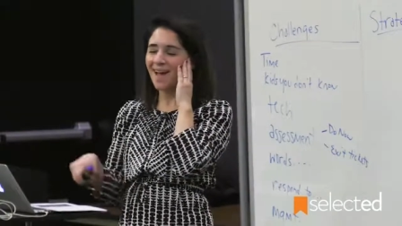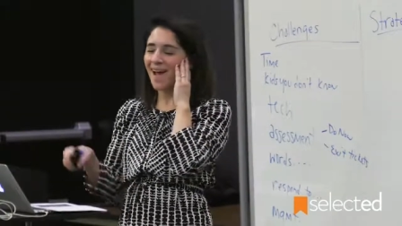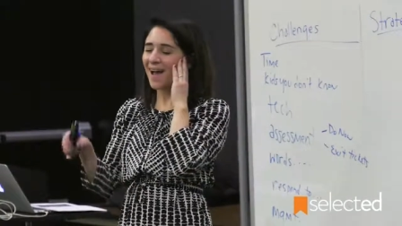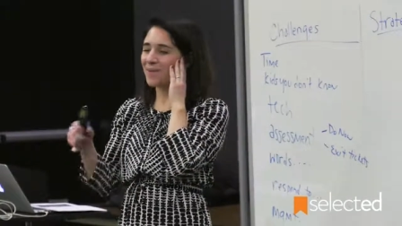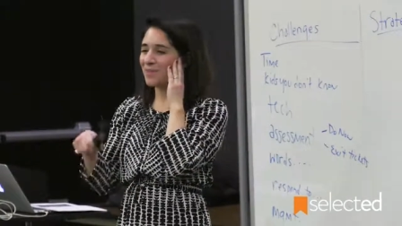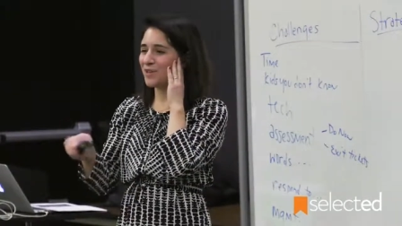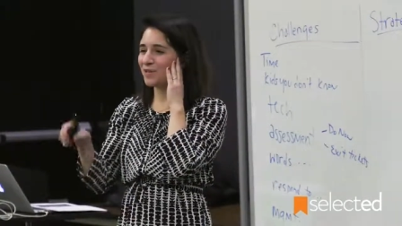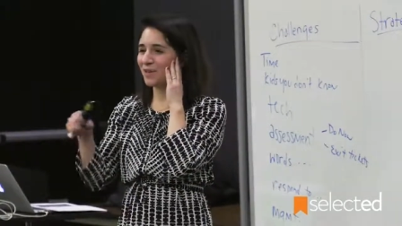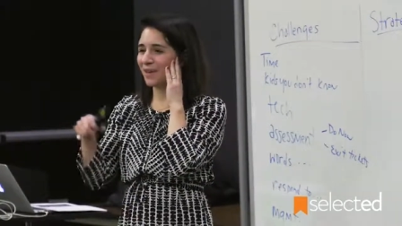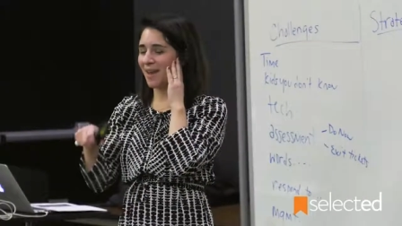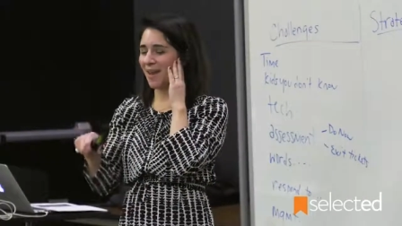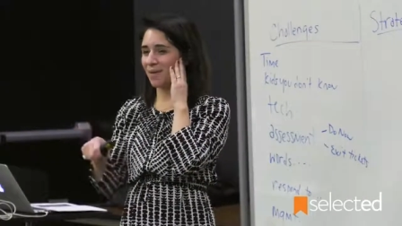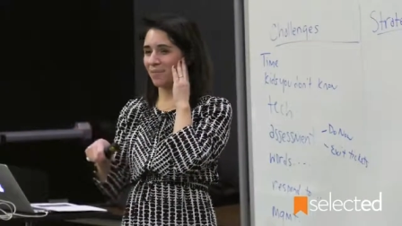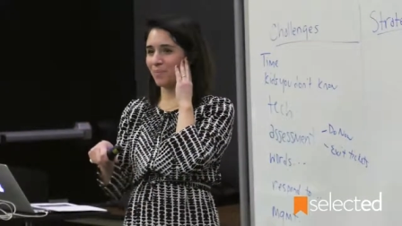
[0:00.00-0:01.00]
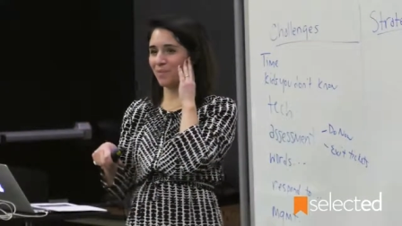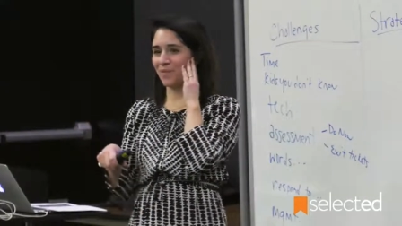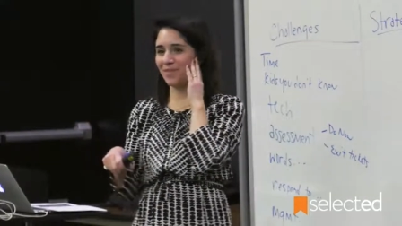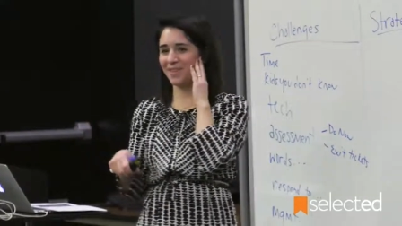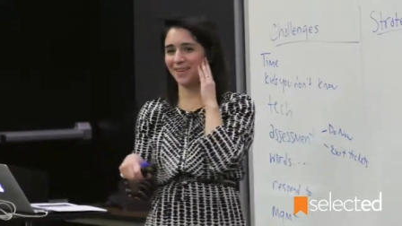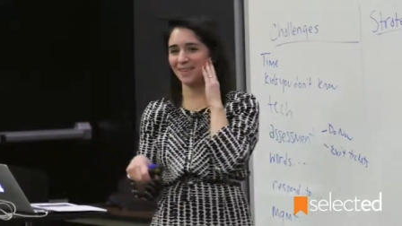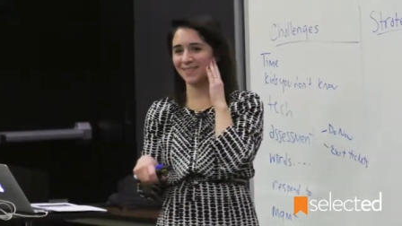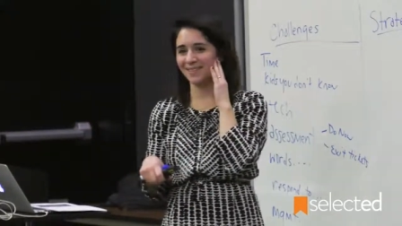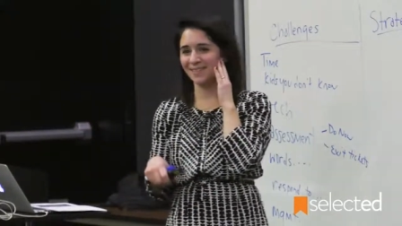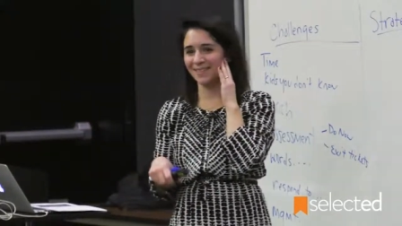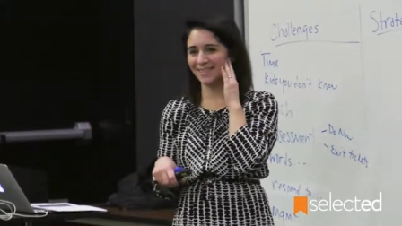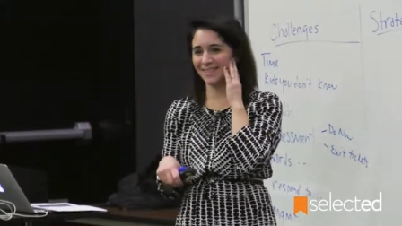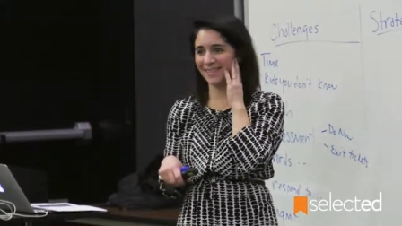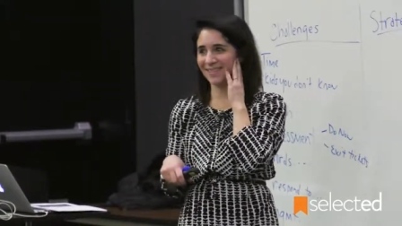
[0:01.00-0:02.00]
um, you can help things
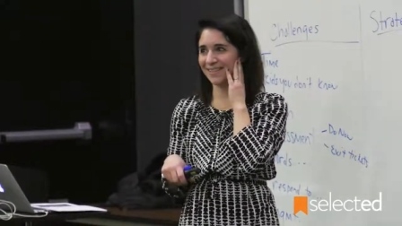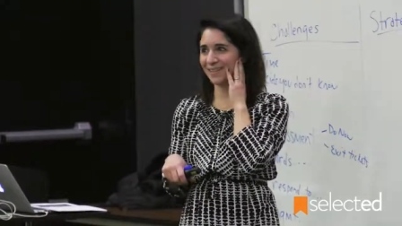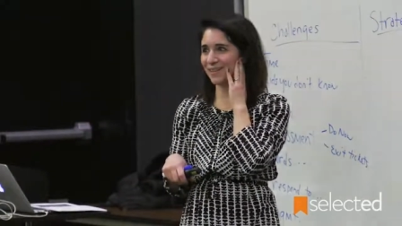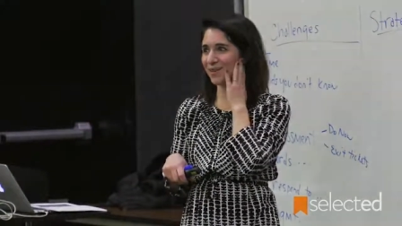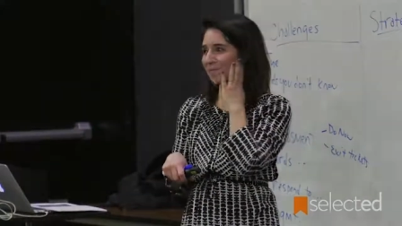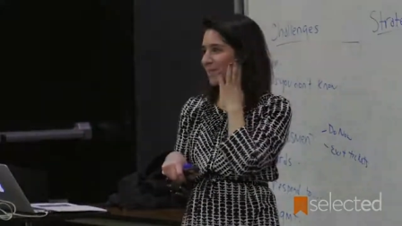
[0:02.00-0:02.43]
stick to your